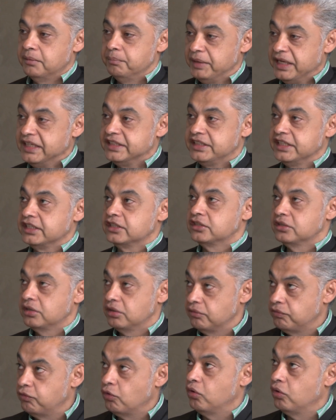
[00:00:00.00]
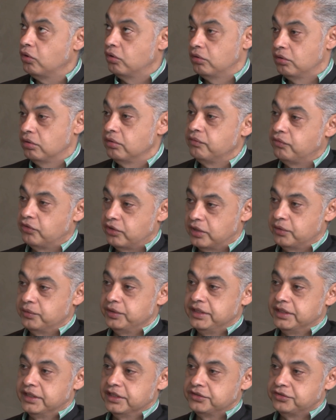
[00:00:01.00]
basics for our
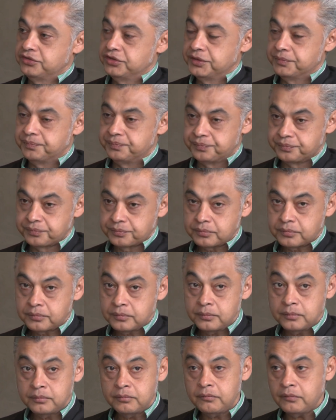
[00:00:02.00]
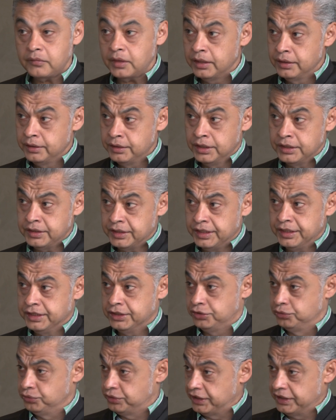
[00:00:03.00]
industry. Third thing
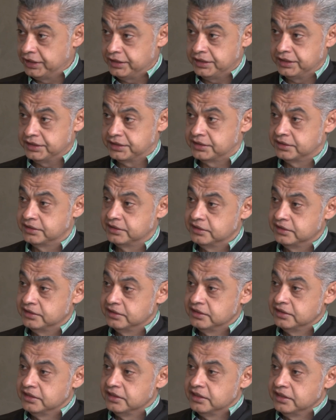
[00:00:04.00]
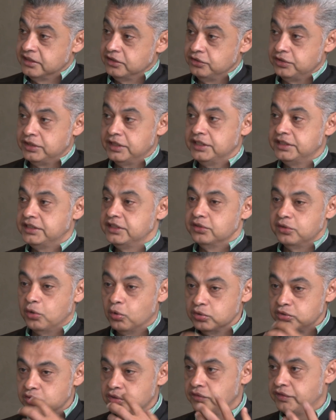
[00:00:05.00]
is utilities. Utilities are
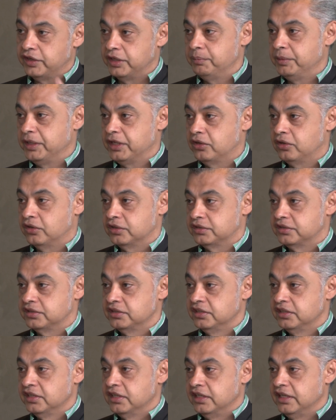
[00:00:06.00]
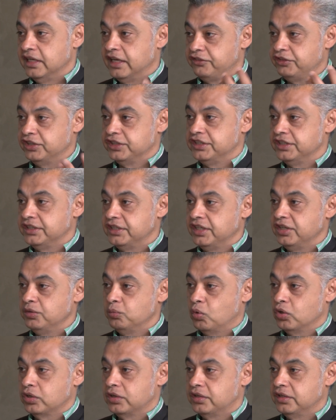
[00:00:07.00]
also a very big cost. Electricity,
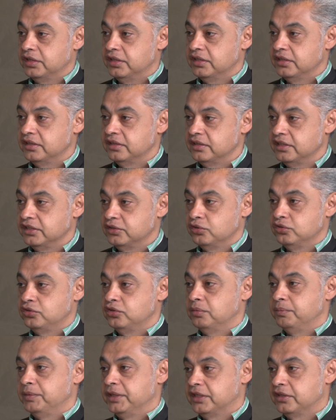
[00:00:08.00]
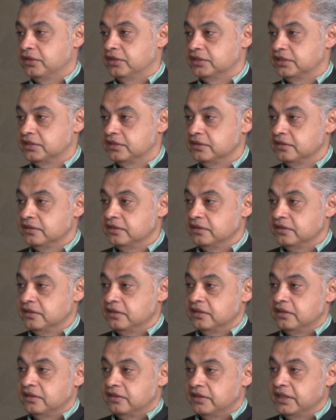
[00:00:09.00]
water is also a big cost,
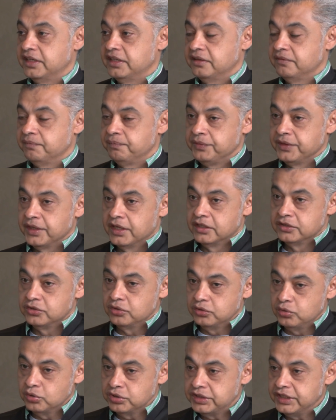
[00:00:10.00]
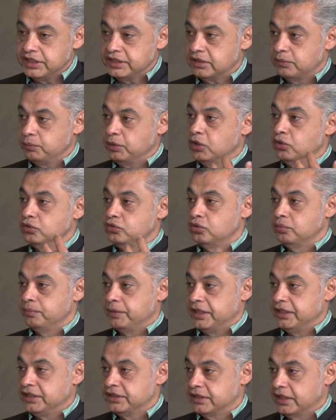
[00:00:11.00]
right? So those things are we also
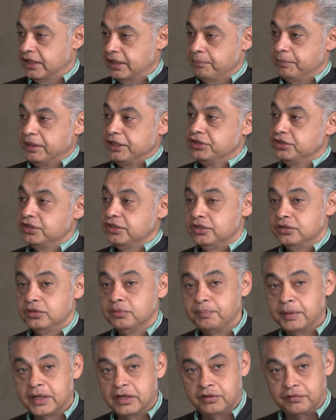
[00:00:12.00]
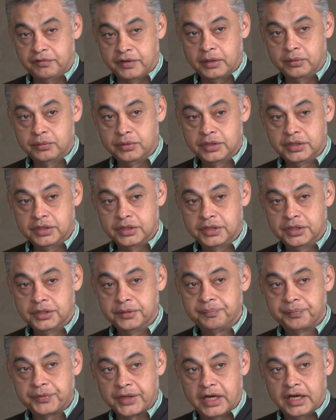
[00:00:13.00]
manage. Like I mentioned, you know, part of our